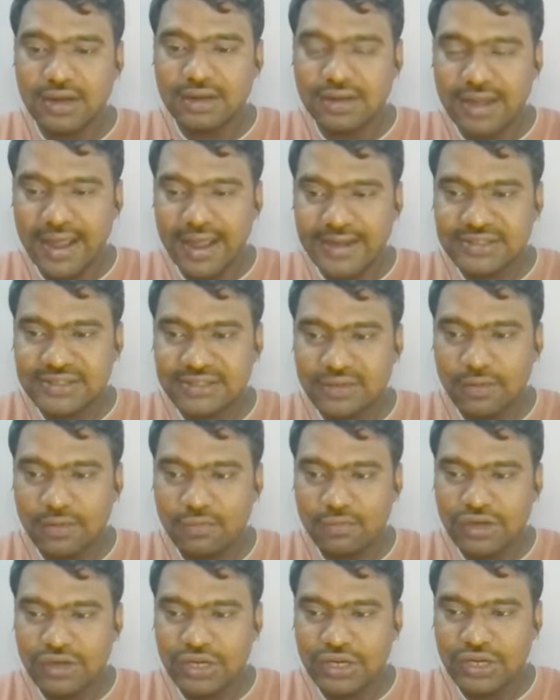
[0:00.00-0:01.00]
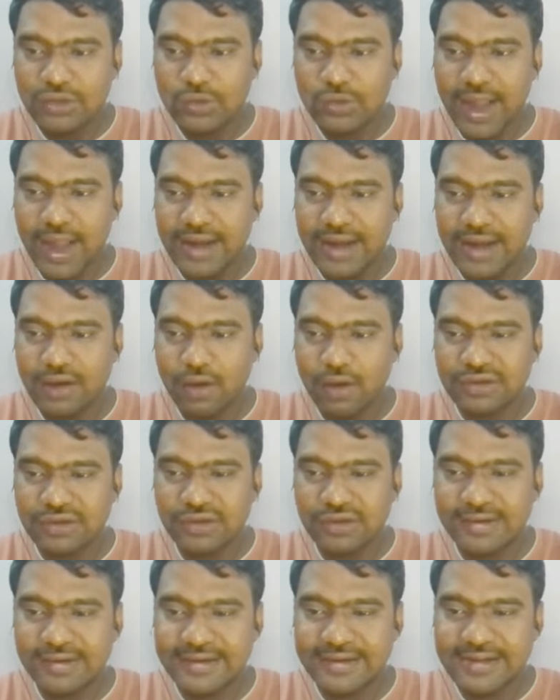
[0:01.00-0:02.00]
Next, we need to add our
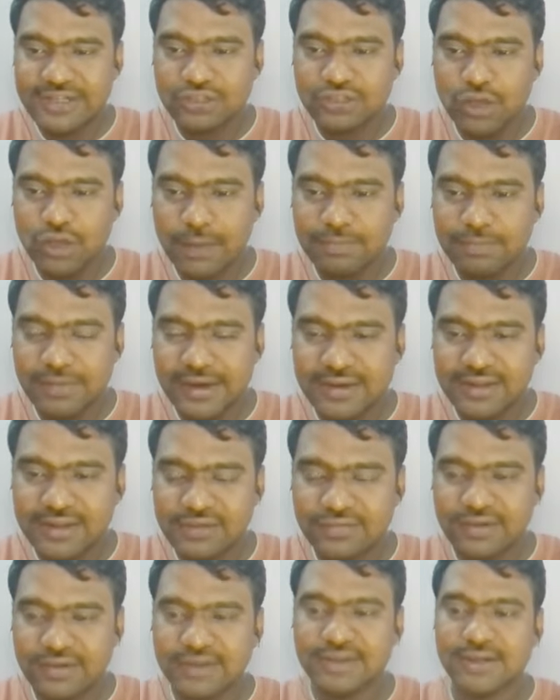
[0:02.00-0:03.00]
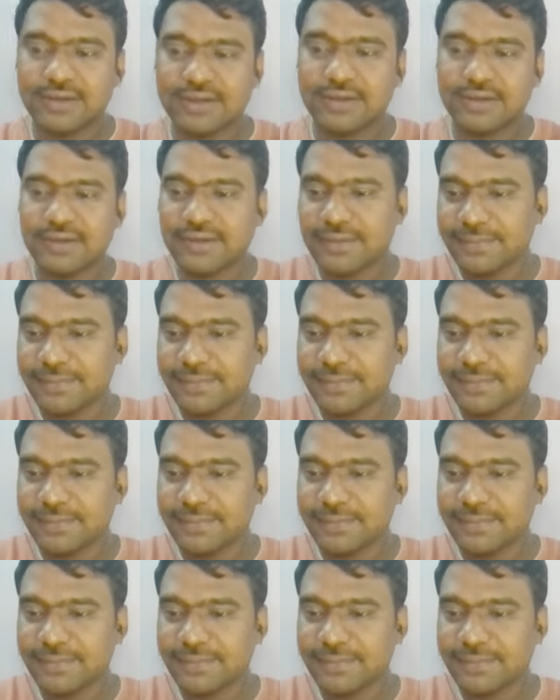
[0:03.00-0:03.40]
targeted job titles filter.